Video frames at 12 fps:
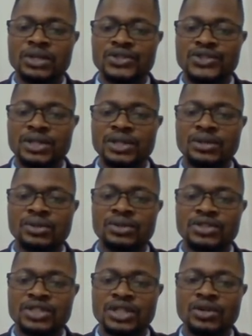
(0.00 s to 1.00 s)

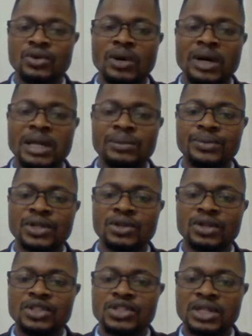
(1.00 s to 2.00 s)
0, 0, 1,
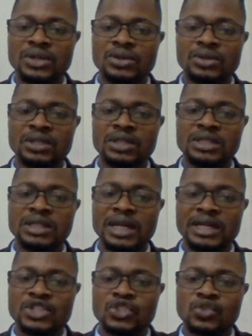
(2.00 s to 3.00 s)
because 0 in
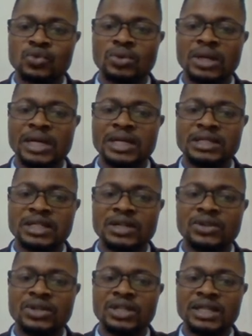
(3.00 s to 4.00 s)
x2 and
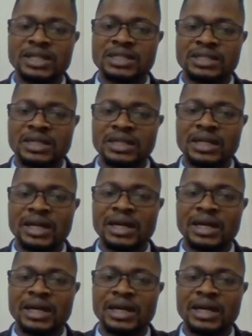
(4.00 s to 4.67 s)
0 in x3.